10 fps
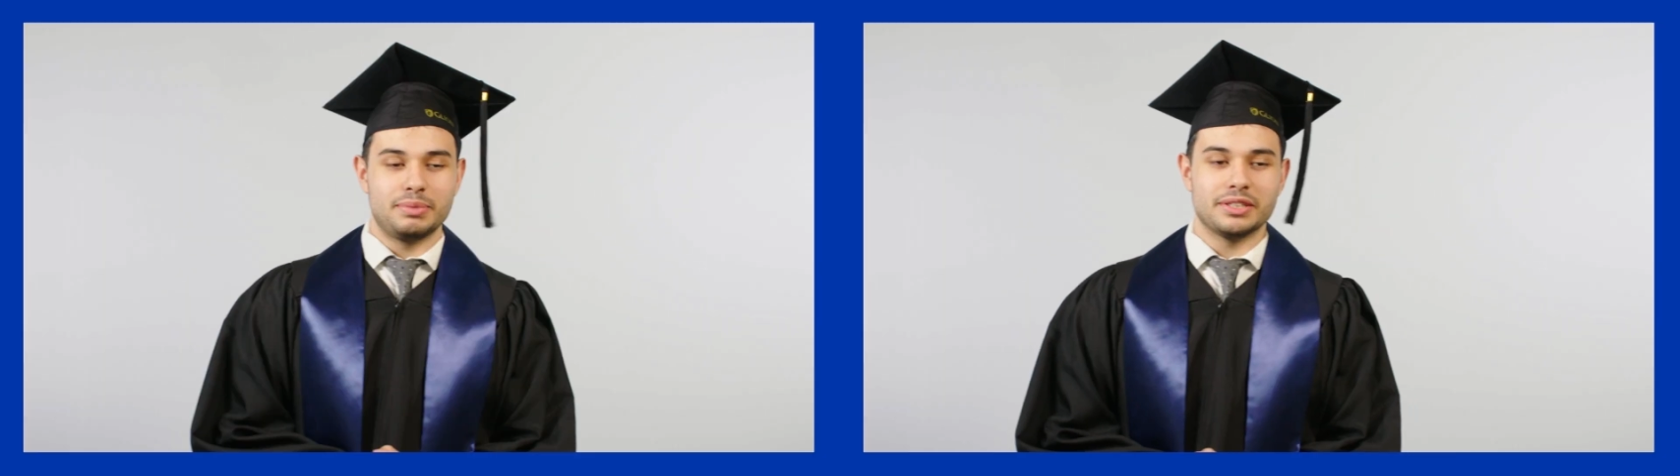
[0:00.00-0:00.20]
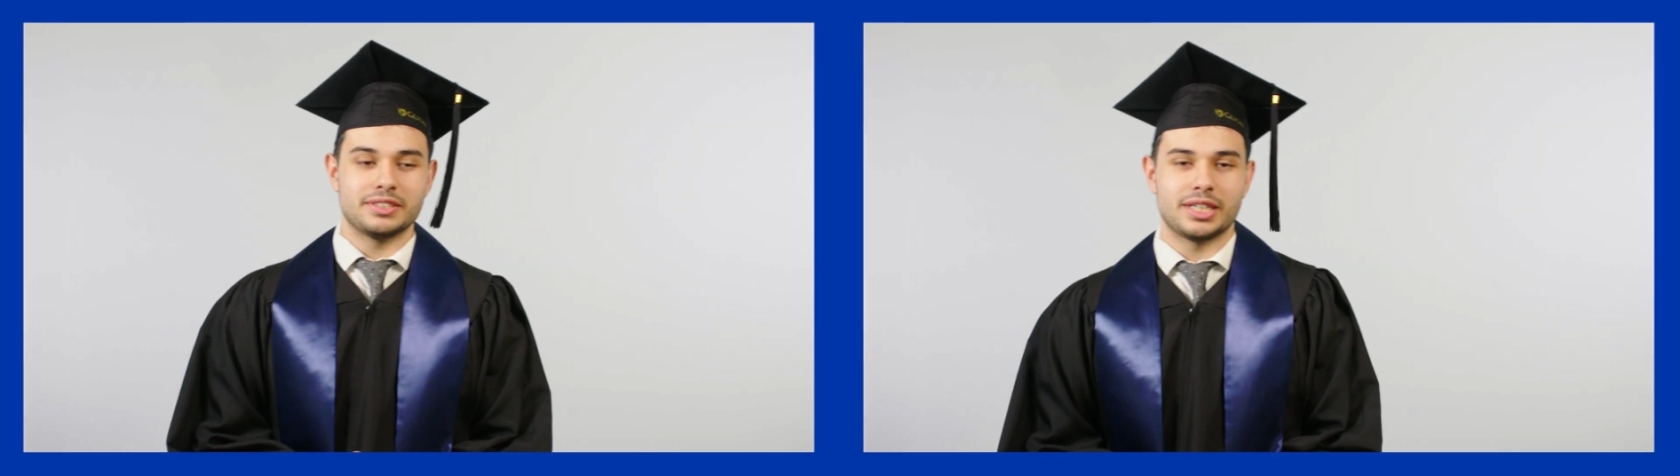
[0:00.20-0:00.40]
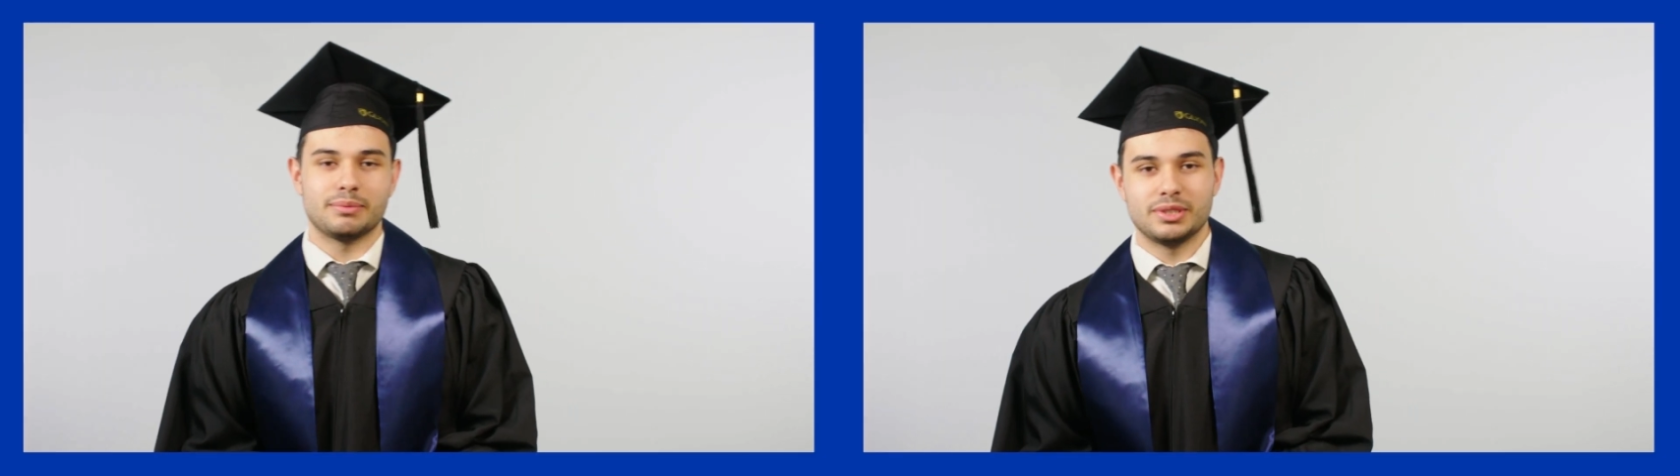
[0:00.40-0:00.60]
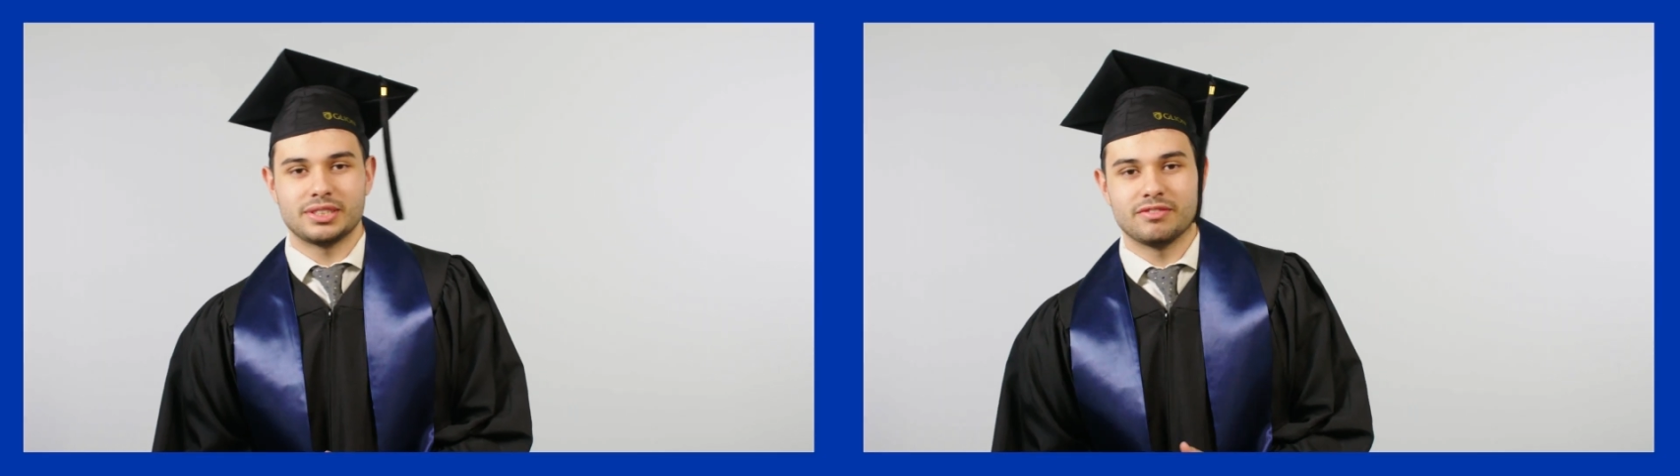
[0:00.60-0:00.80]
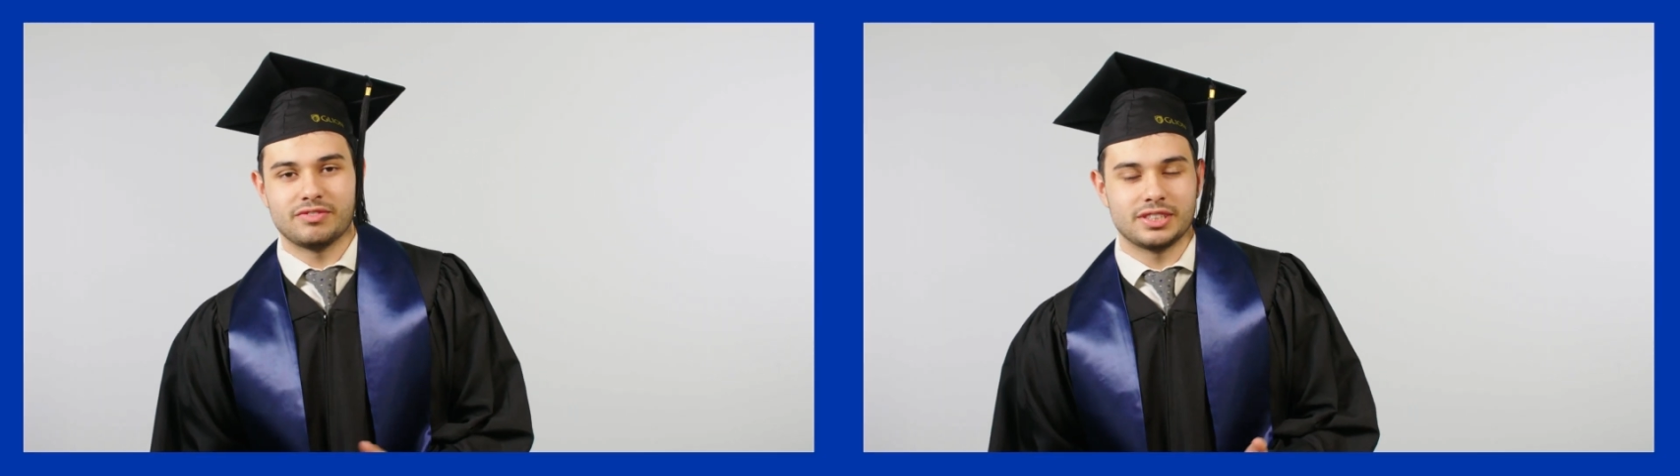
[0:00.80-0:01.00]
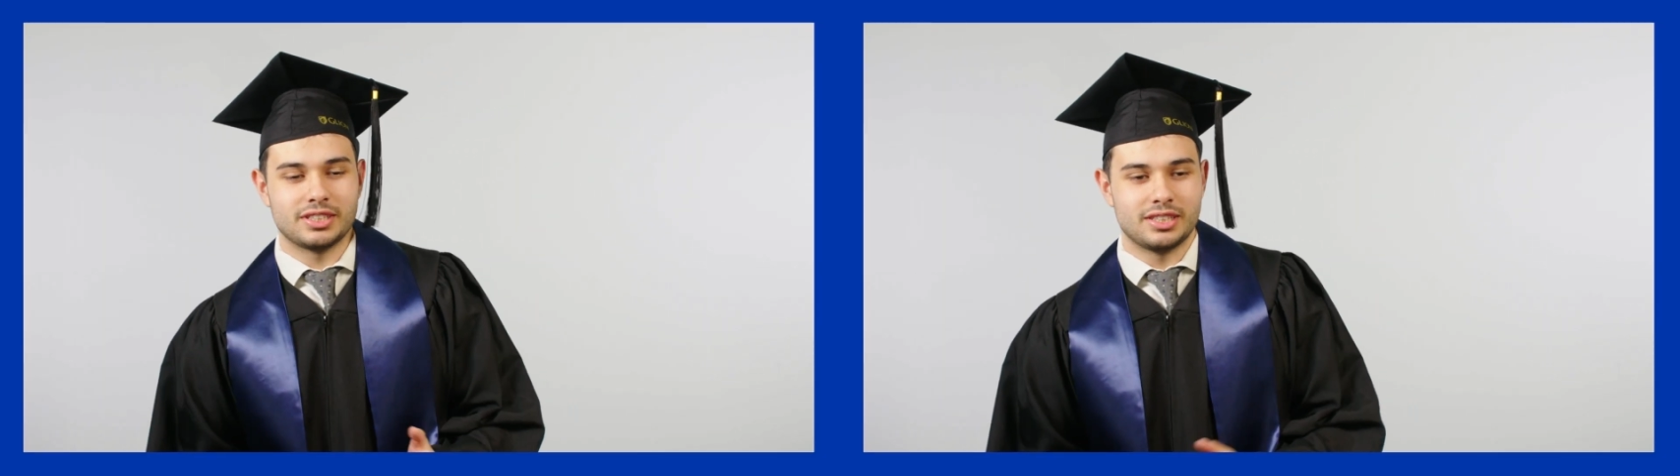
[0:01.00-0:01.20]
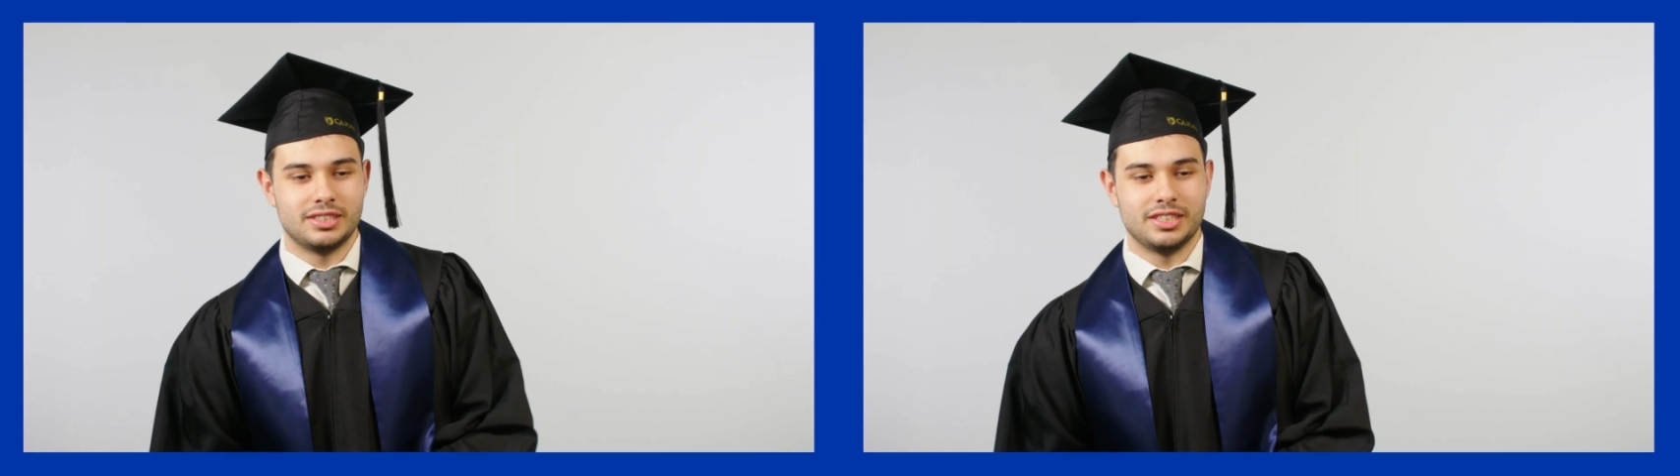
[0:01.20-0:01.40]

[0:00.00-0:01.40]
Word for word: Be on time is something that